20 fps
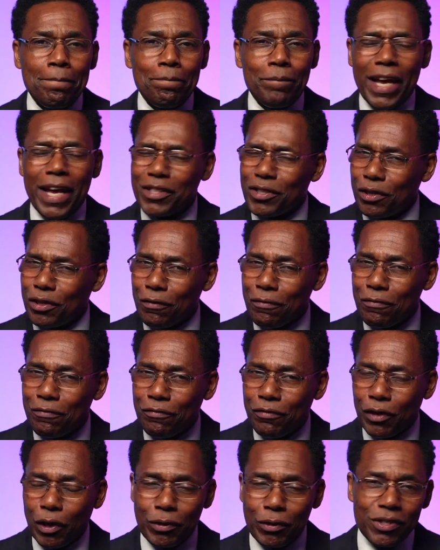That's the
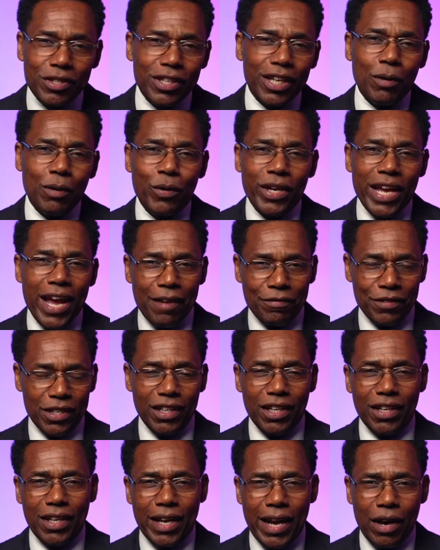first thing we have
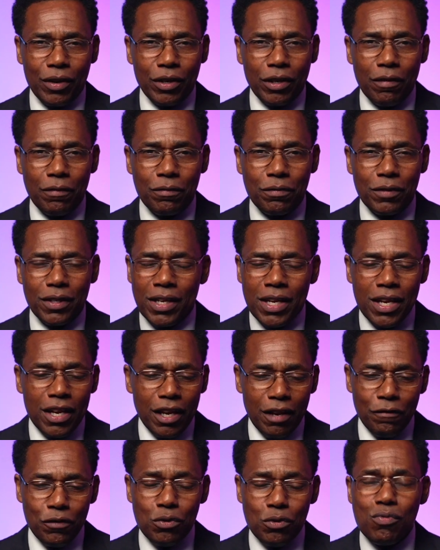to get out of.
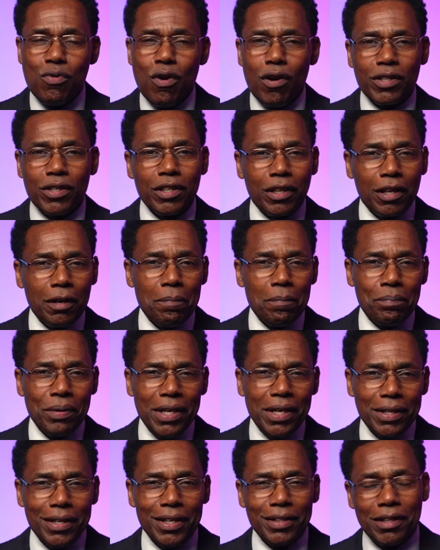If you want to
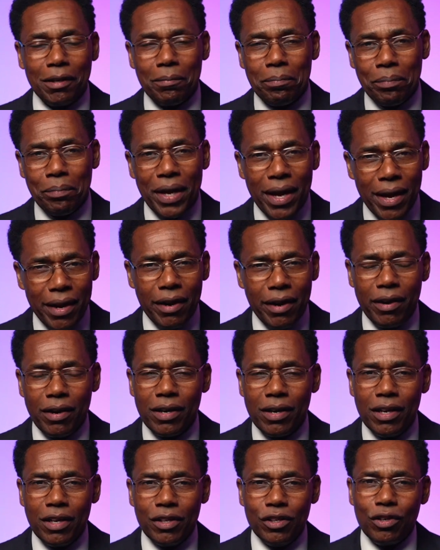compete and
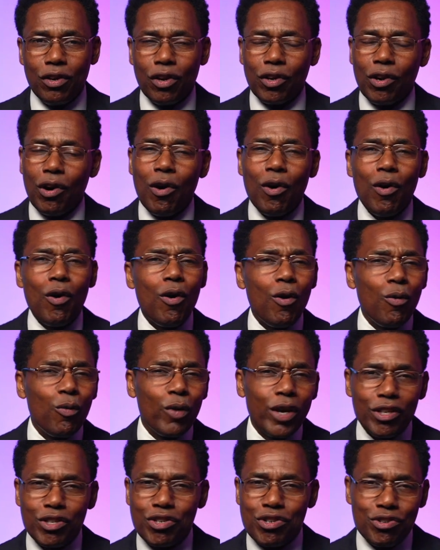compare, you're going to
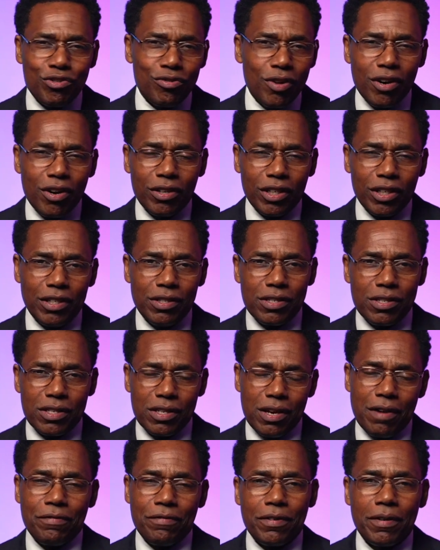always struggle and
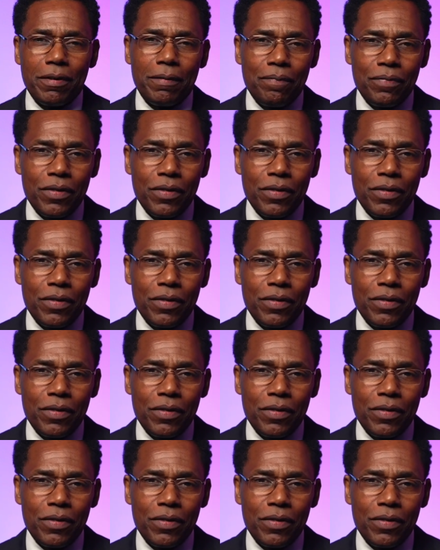suffer.